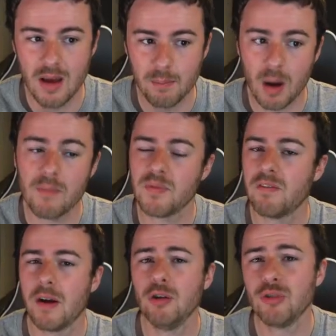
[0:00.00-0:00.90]
But the
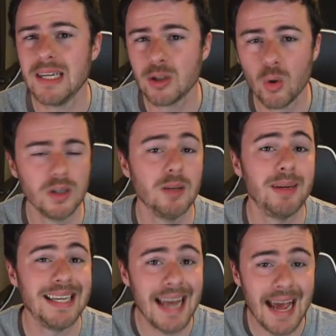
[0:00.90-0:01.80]
foundry is going to
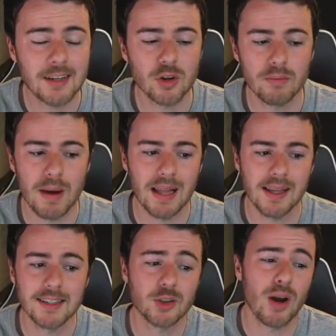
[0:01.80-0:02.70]
be next on my
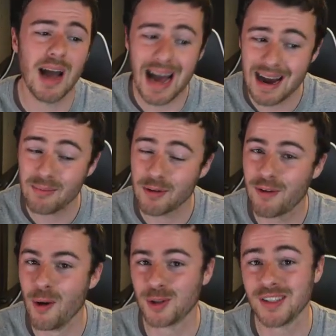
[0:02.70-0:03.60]
list, so I am
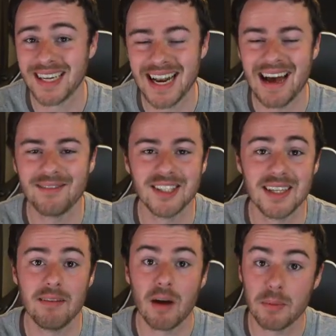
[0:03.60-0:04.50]
unfortunately going to have to
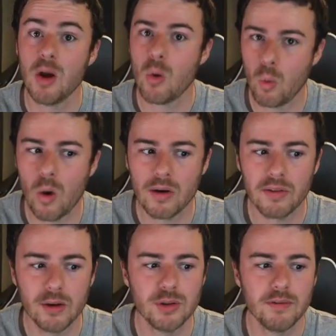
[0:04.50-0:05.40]
save up
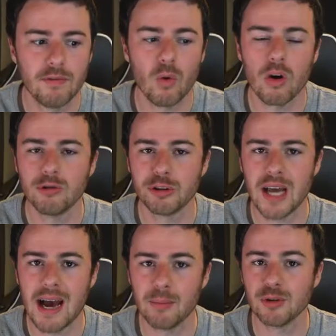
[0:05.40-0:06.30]
1,400
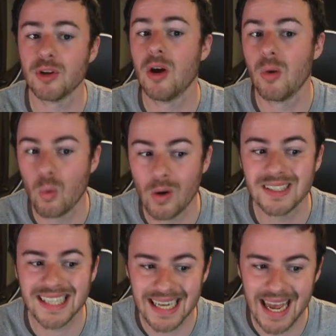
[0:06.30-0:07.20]
hammers
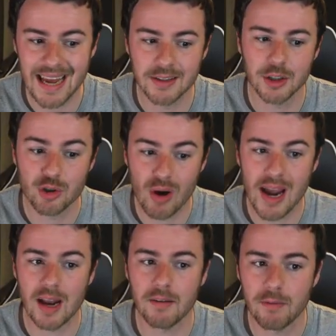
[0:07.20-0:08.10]
once again to try
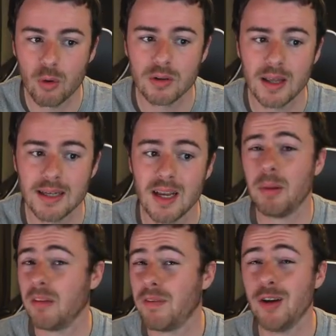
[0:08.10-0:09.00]
and afford this.
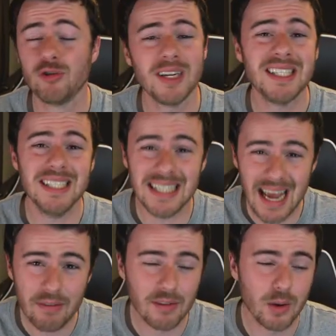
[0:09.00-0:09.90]
But the foundry is
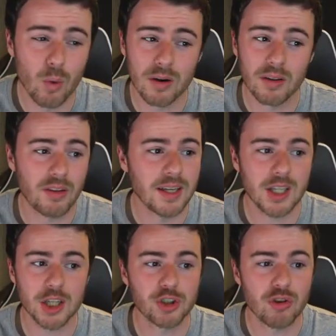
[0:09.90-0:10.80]
definitely one of the
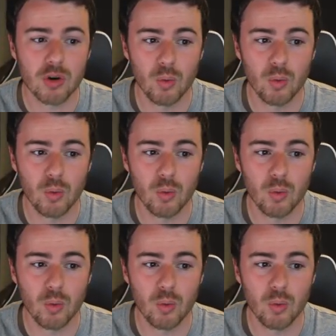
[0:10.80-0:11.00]
things I struggle